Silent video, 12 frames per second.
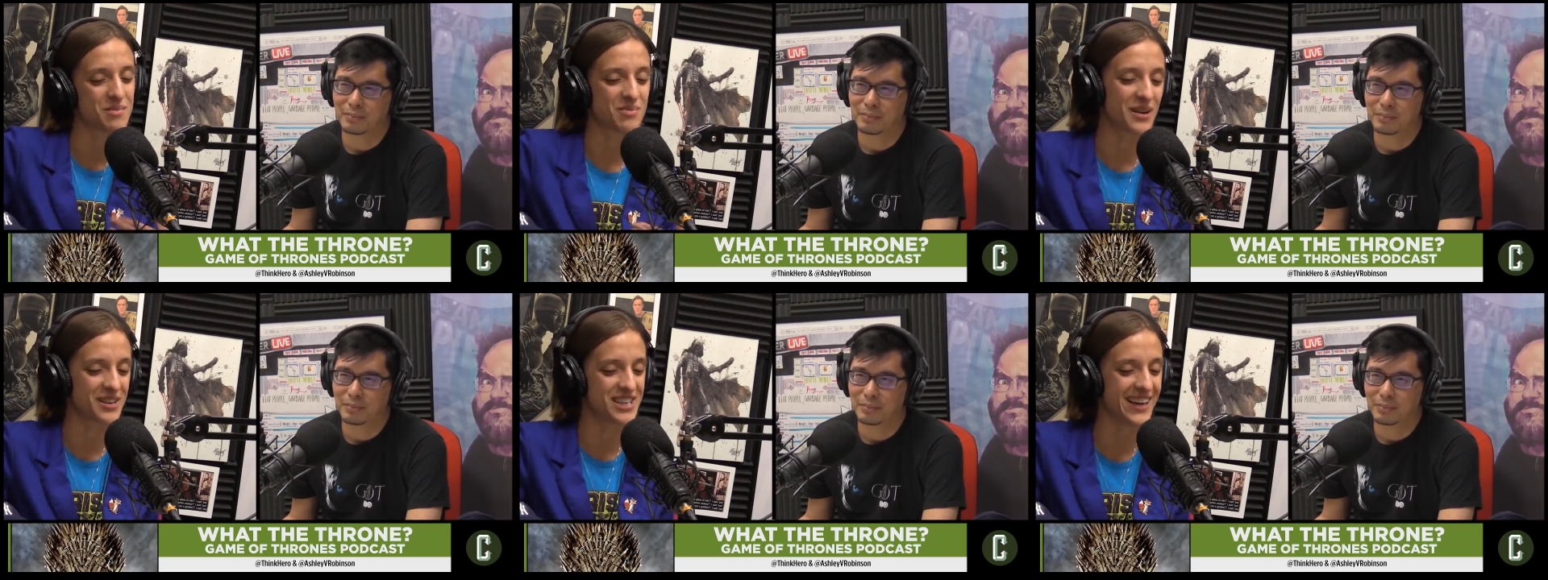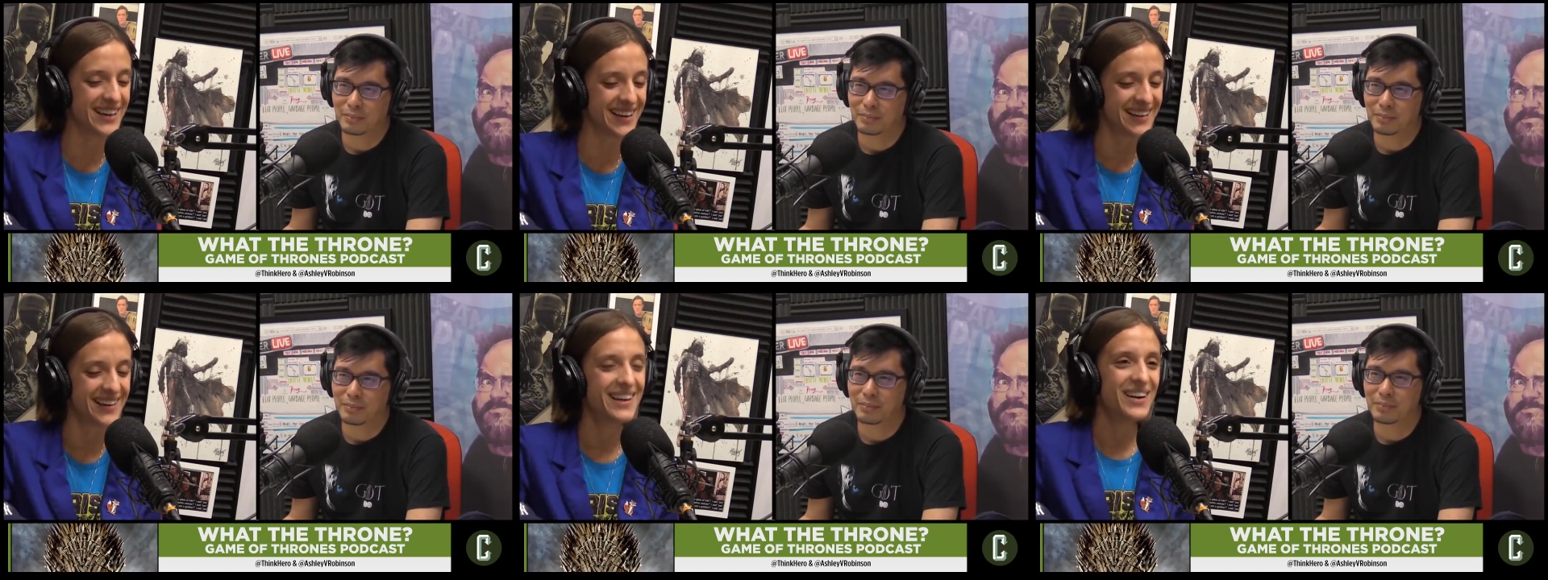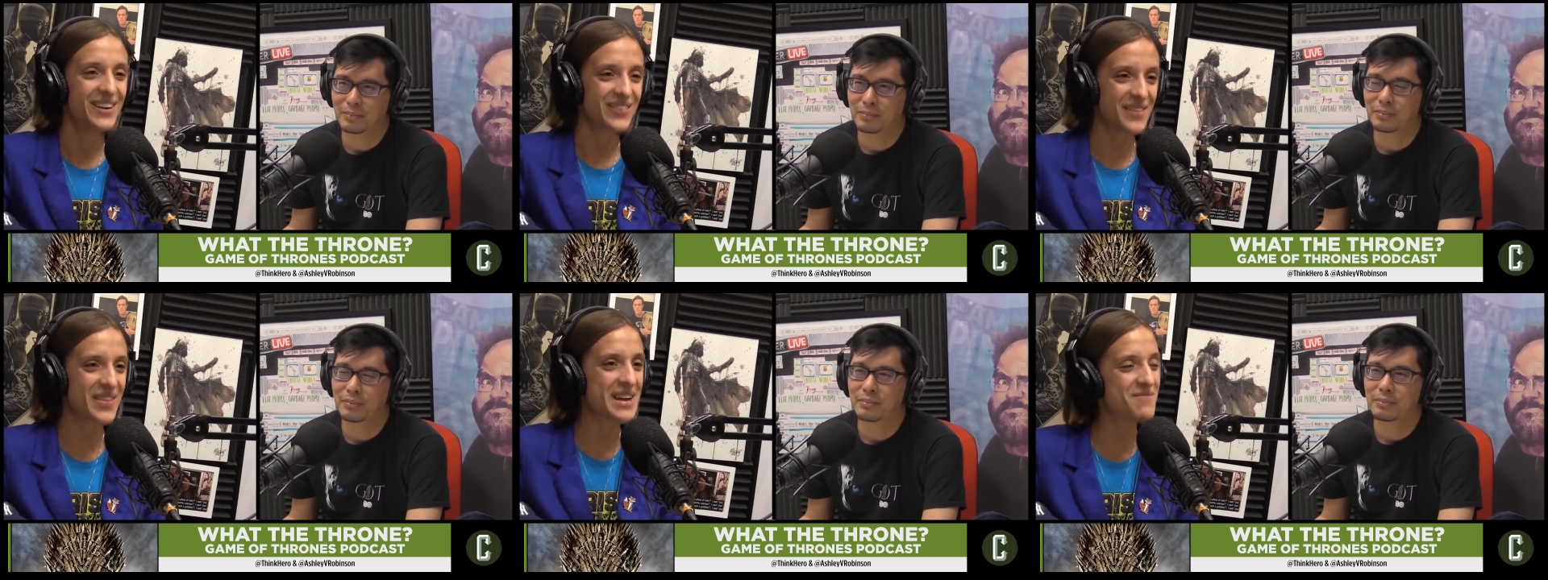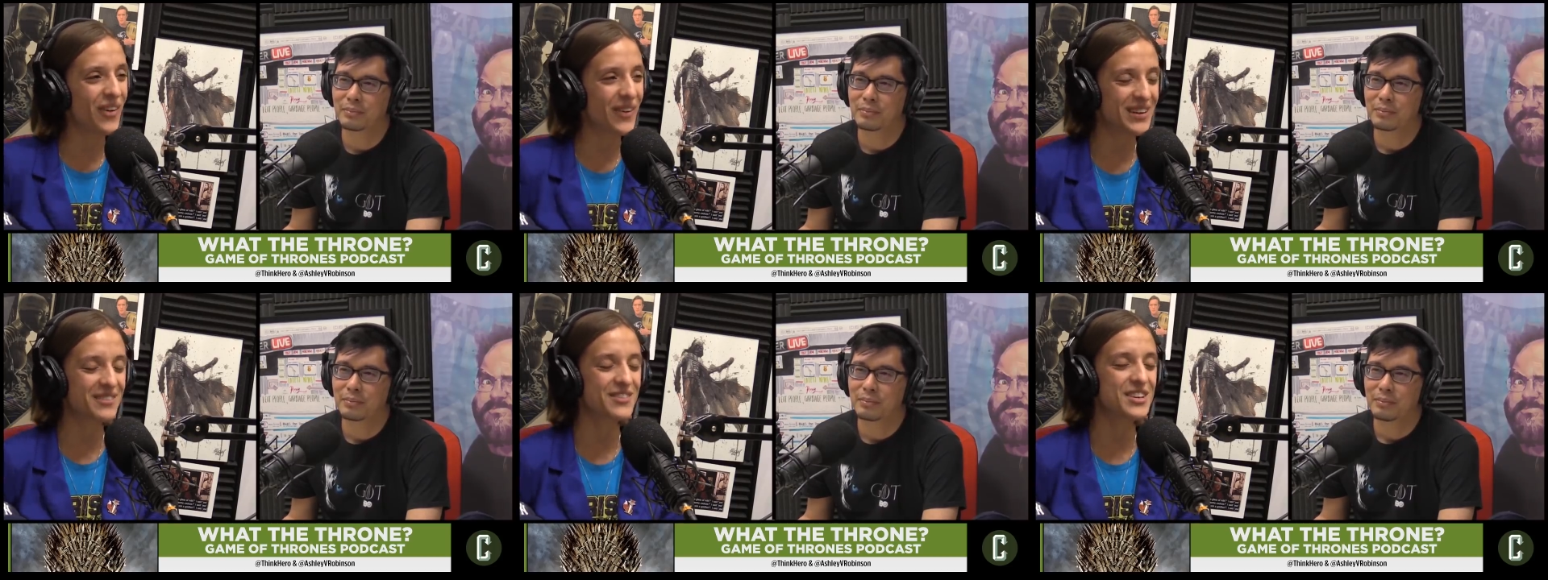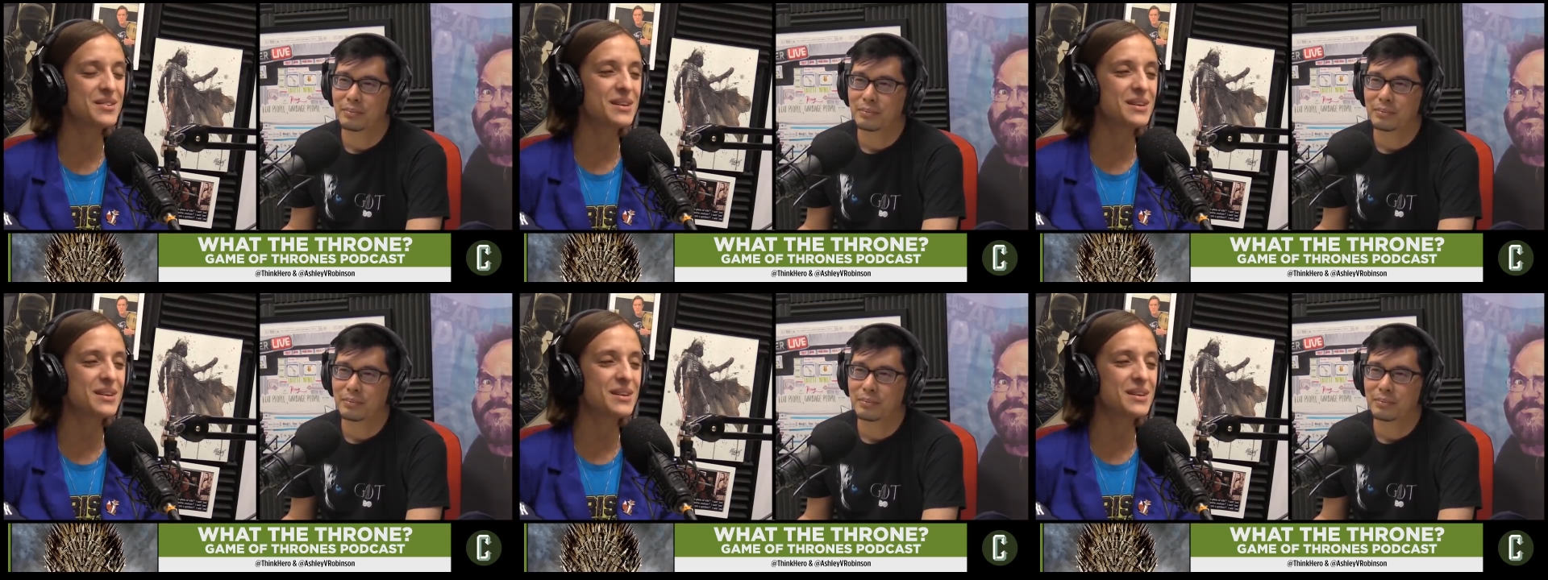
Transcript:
Speaker 1: approach it from that point of view.